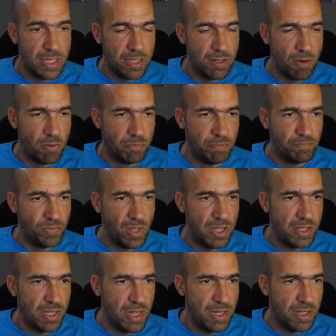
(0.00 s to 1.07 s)
So,
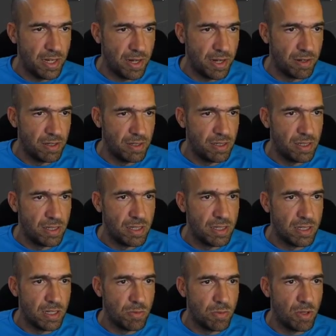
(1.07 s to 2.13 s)
it's easy here,
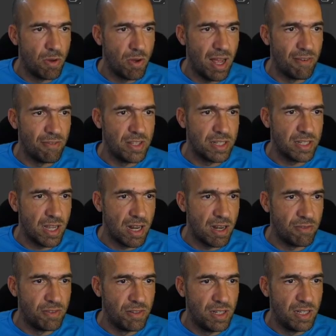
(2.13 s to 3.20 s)
since we don't have this
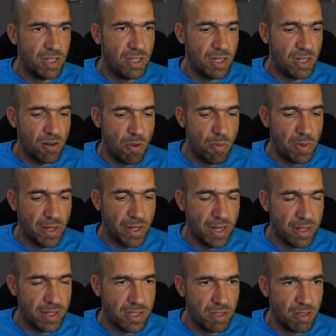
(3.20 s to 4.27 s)
kind of
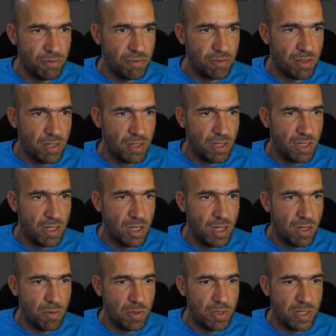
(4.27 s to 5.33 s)
complicated stuff.
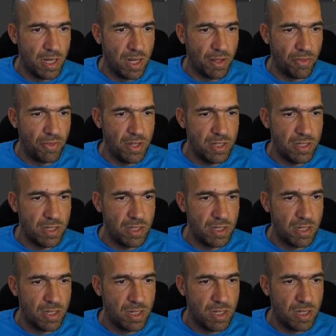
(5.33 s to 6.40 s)
We'll select this,
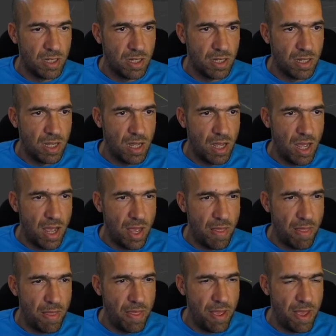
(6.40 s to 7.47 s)

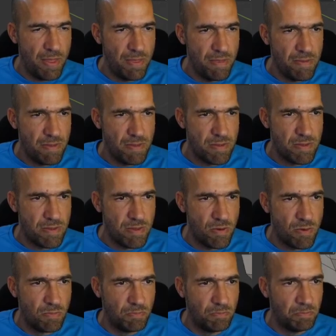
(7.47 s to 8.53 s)
and then,
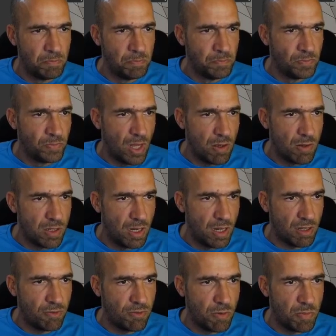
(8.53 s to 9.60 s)
no, I'll
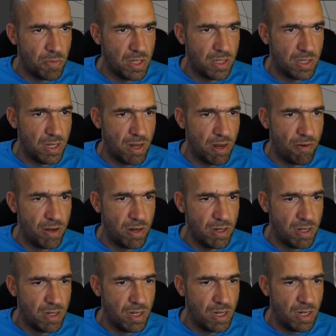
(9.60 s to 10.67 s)
select from this
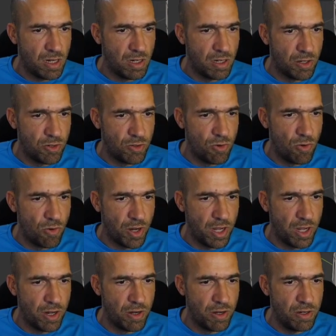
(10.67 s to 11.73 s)
area, Control
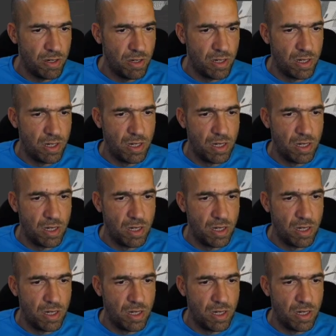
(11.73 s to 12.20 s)
here,